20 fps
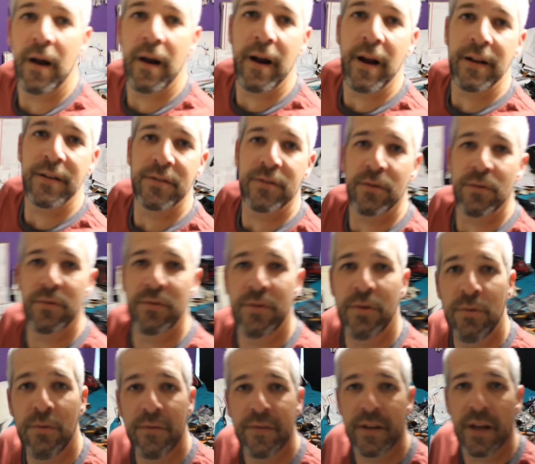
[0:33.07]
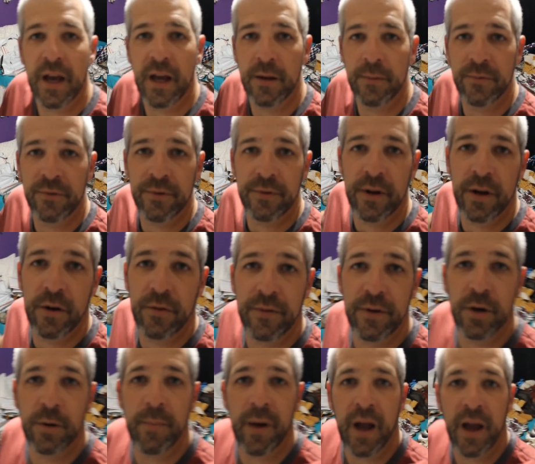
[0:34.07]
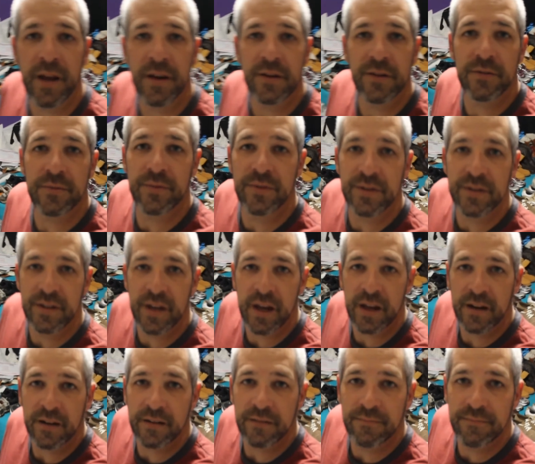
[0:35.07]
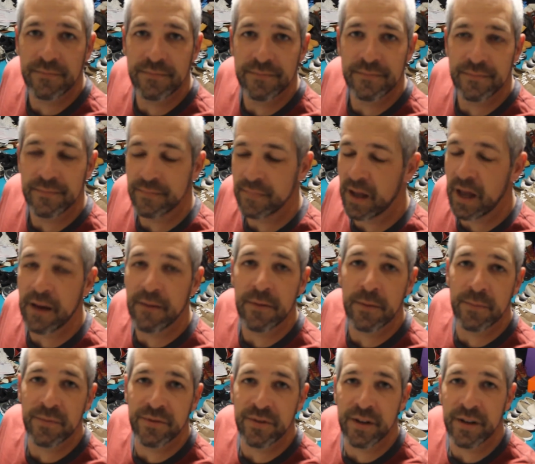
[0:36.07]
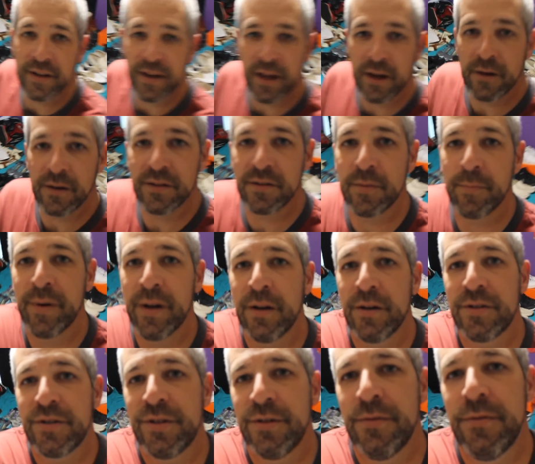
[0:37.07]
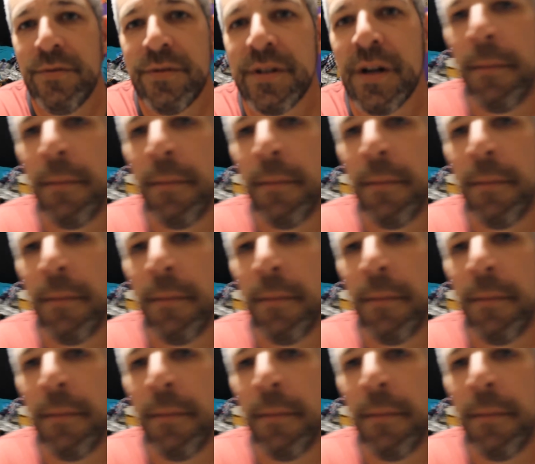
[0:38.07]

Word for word: Alright, so two of the items are right over here behind us. We just kind of have them sitting out. It's a pair of shoes